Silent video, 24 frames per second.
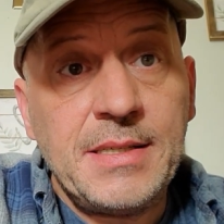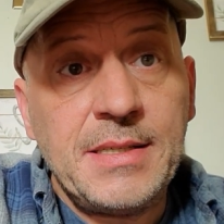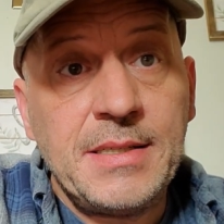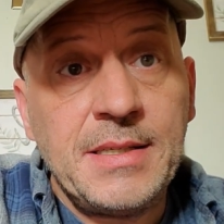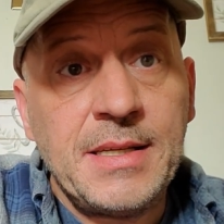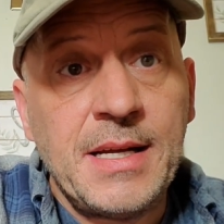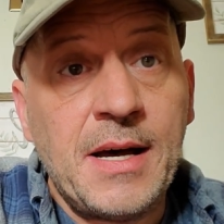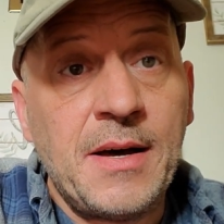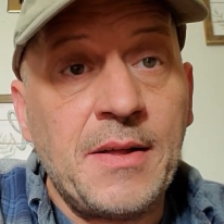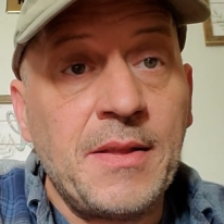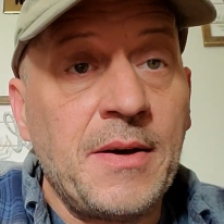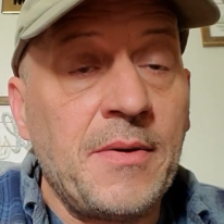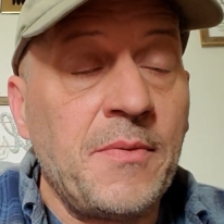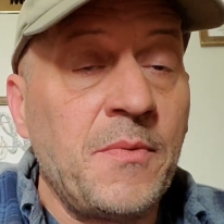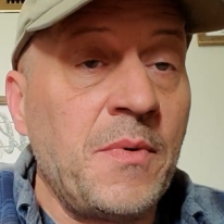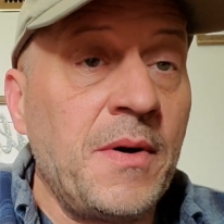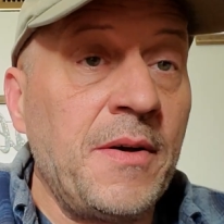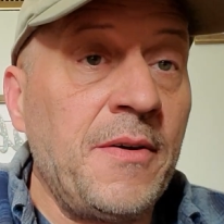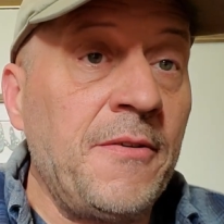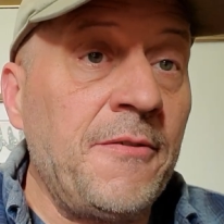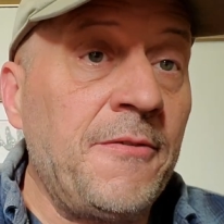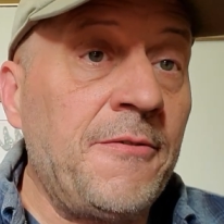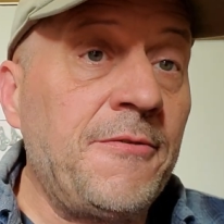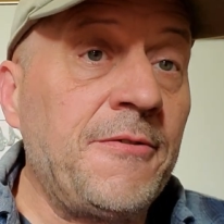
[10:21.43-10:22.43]
Now that
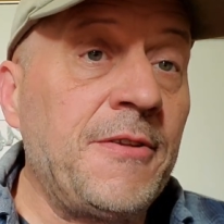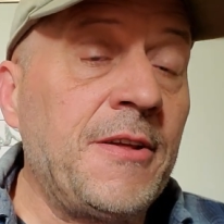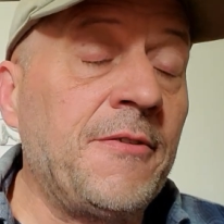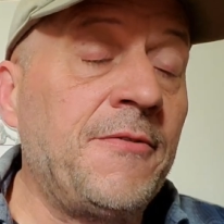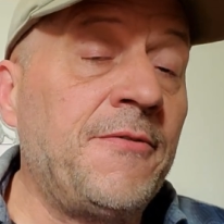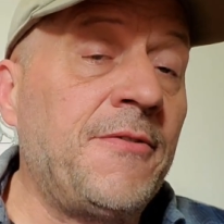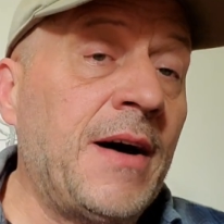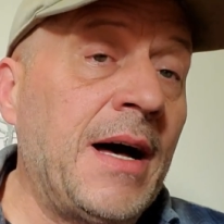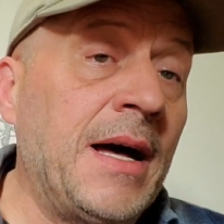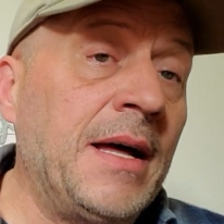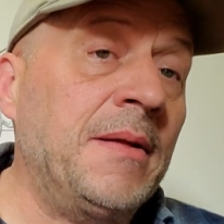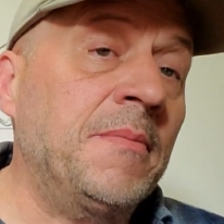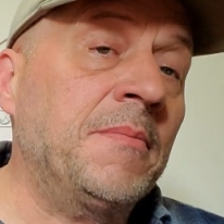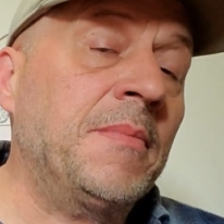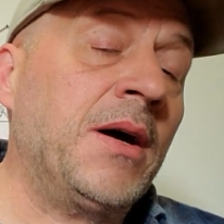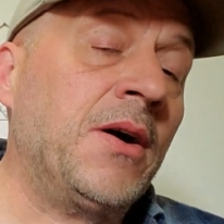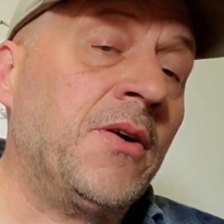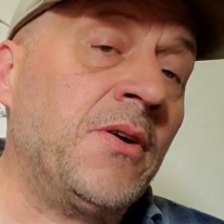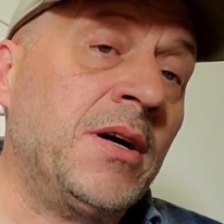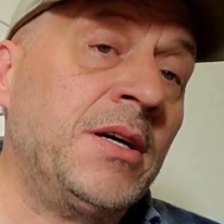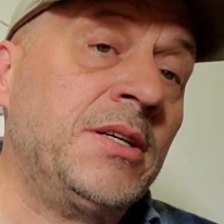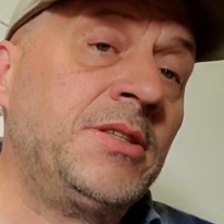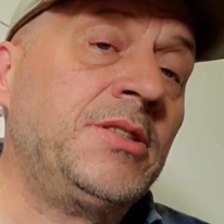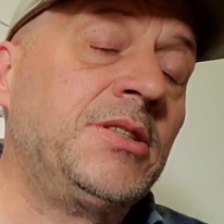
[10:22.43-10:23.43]
we've defined
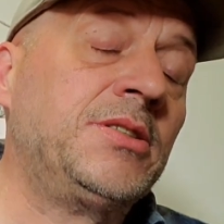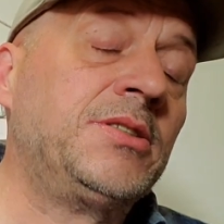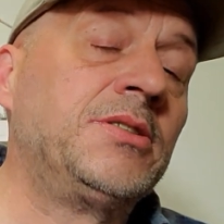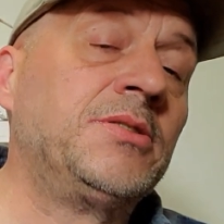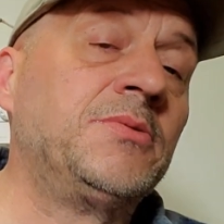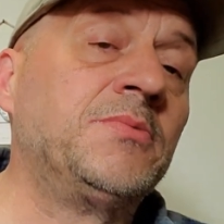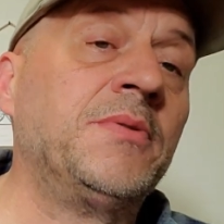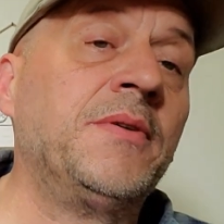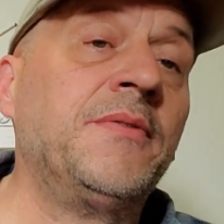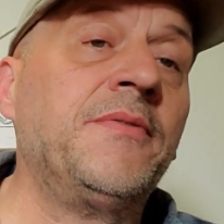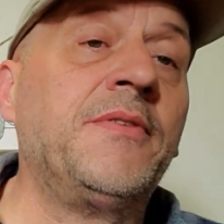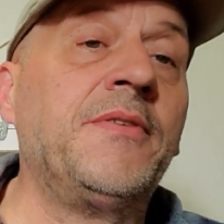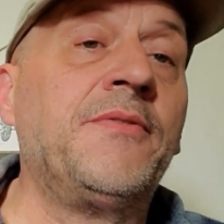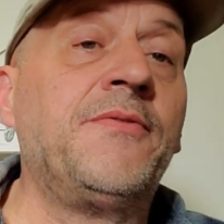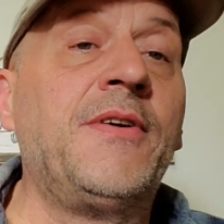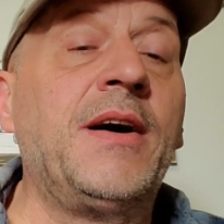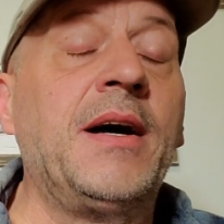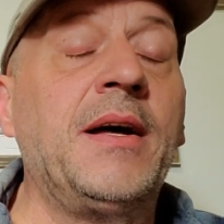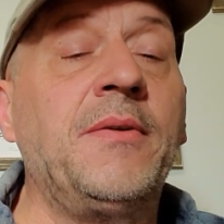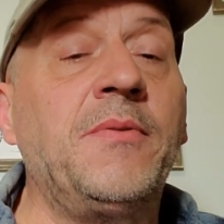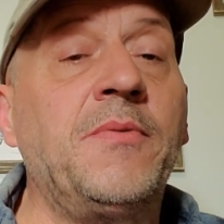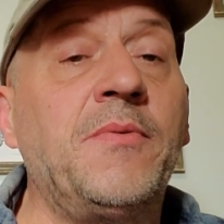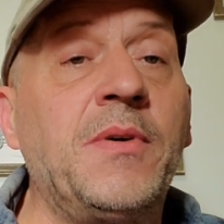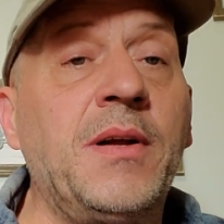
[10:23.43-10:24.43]
marriage, we've
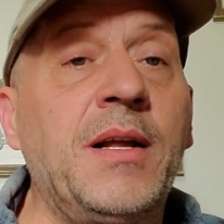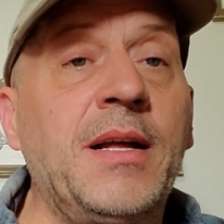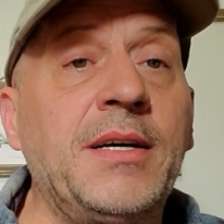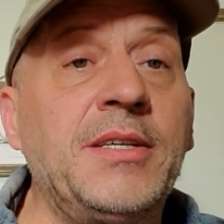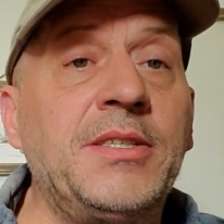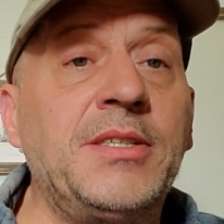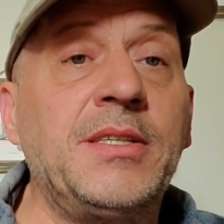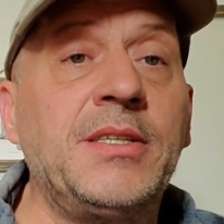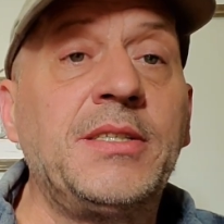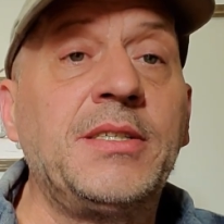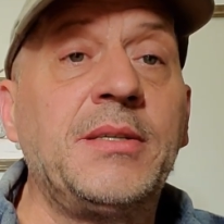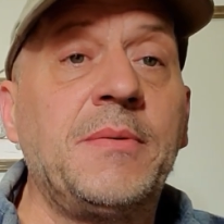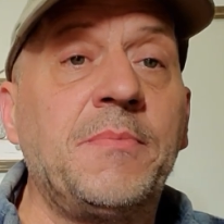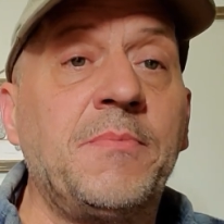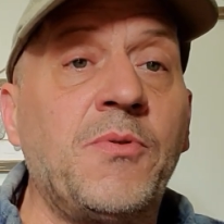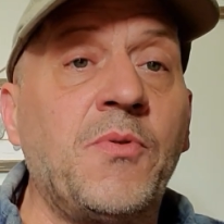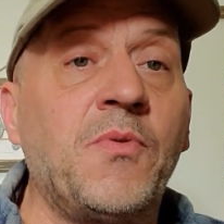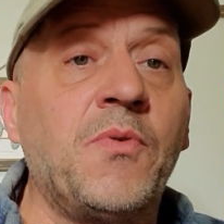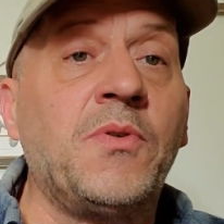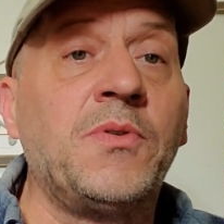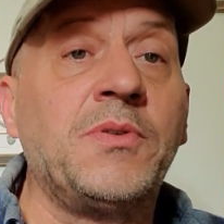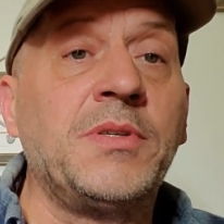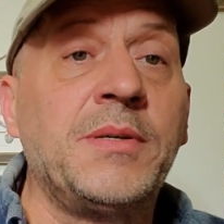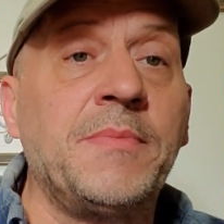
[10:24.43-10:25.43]
defined relationship
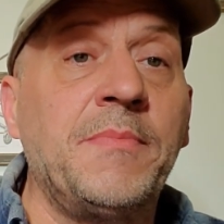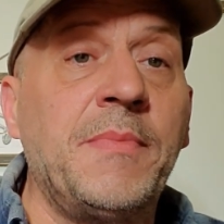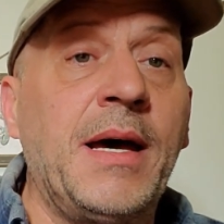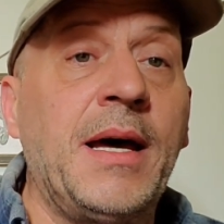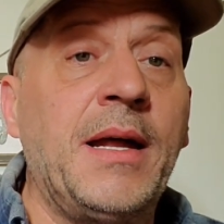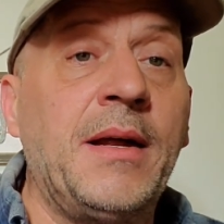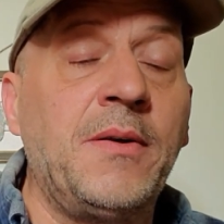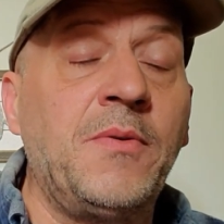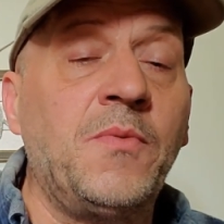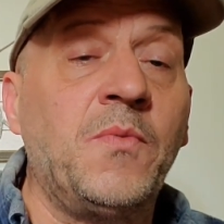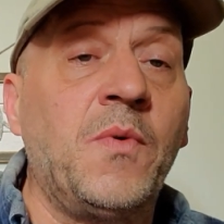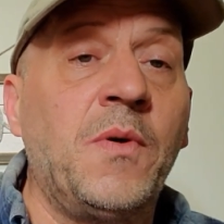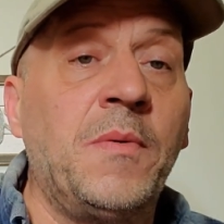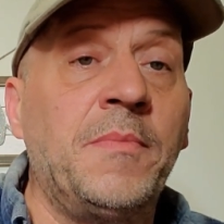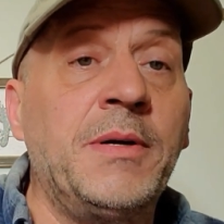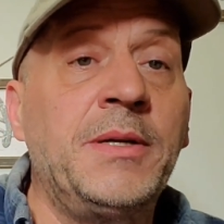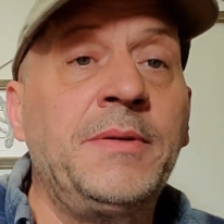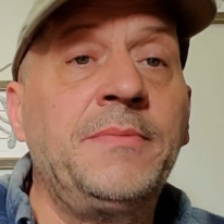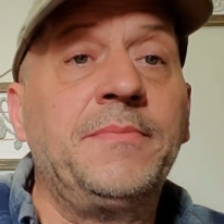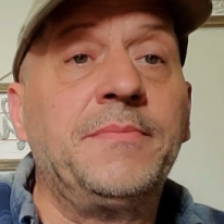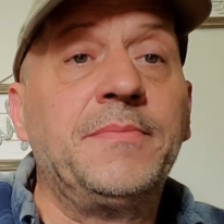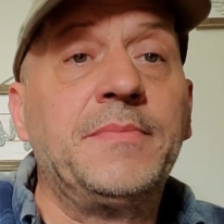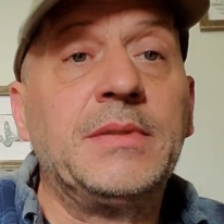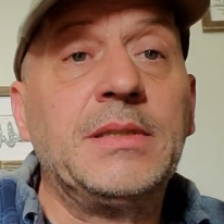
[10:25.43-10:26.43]
roles of man and
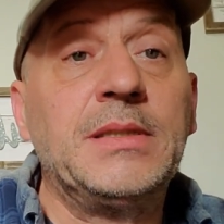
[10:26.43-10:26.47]
woman.